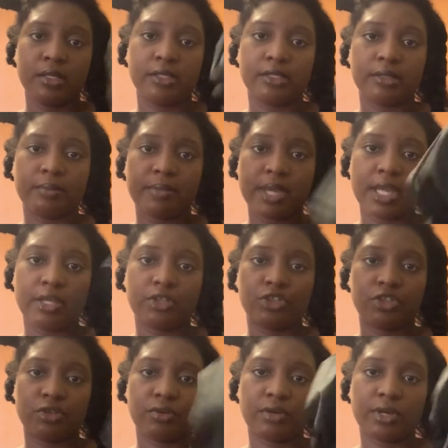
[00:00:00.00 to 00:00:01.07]
to make
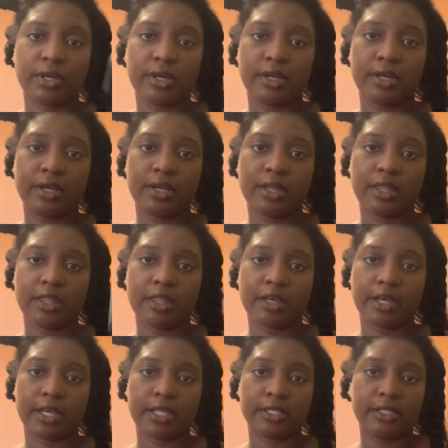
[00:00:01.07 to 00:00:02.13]
sure
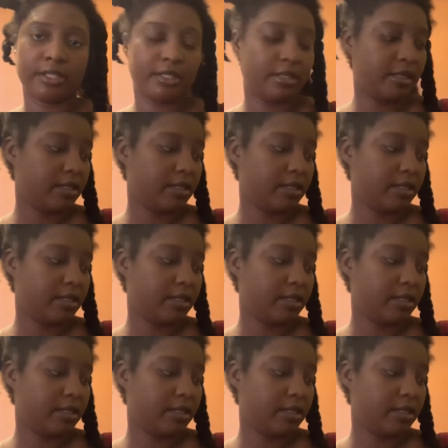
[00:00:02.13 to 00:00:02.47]
that